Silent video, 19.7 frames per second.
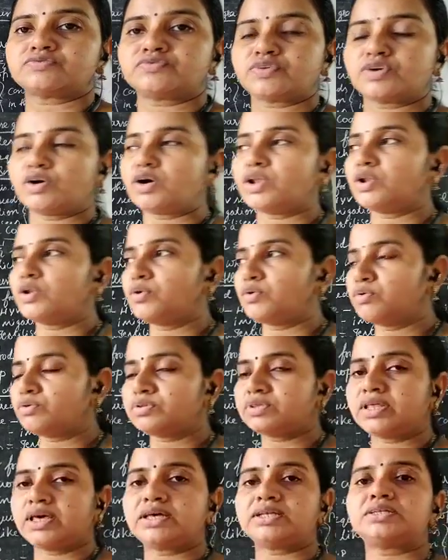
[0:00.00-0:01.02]
We all know
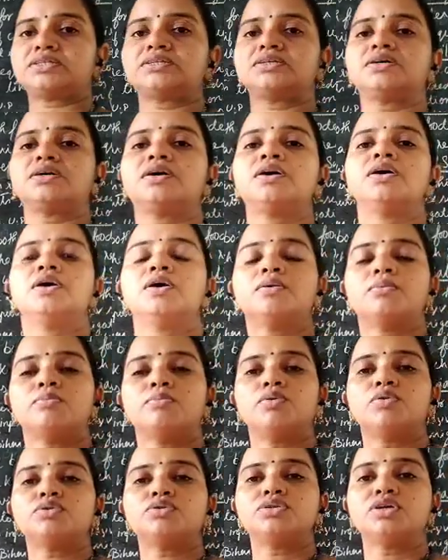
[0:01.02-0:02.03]
that
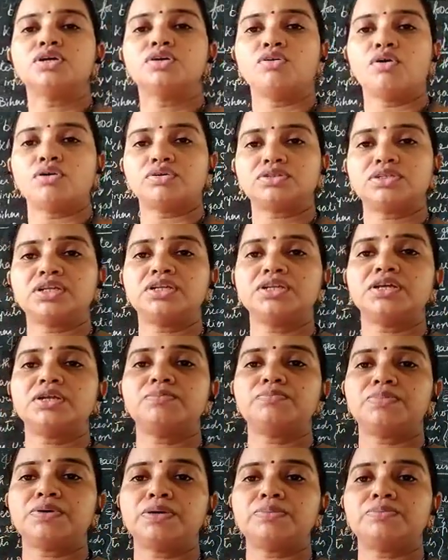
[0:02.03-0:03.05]
both the North
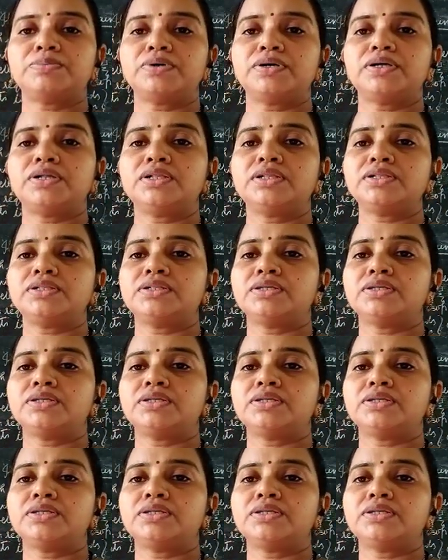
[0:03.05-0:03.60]
Indian people,